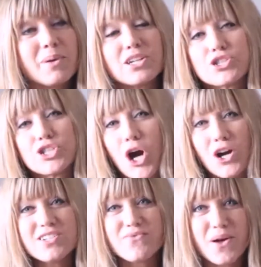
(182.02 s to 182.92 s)
be in
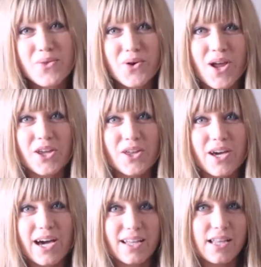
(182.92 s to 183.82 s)
charge of whether or not
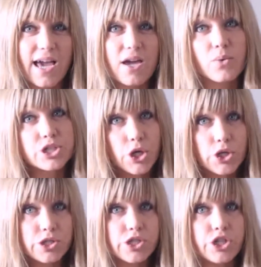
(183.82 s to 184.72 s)
a client
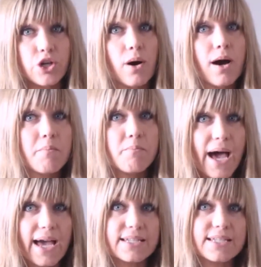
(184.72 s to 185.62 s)
returns to you,
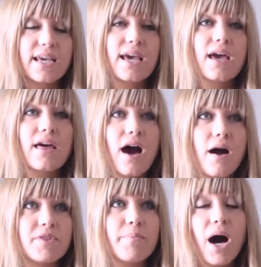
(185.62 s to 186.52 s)
but
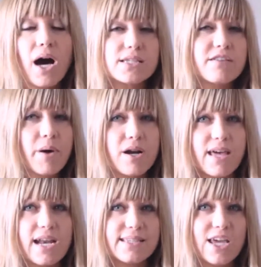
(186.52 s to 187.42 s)
um, the positive part
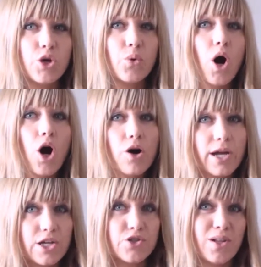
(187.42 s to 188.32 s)
of that is that you
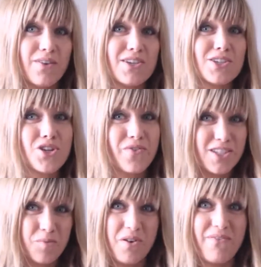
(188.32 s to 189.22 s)
are in control of the
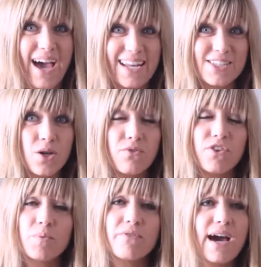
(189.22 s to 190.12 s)
service you provide. And so
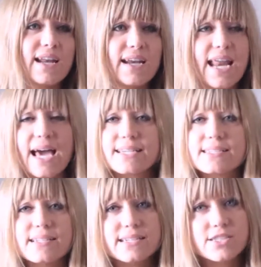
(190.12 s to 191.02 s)
if you're providing an
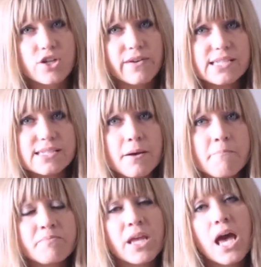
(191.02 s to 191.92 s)
excellent service,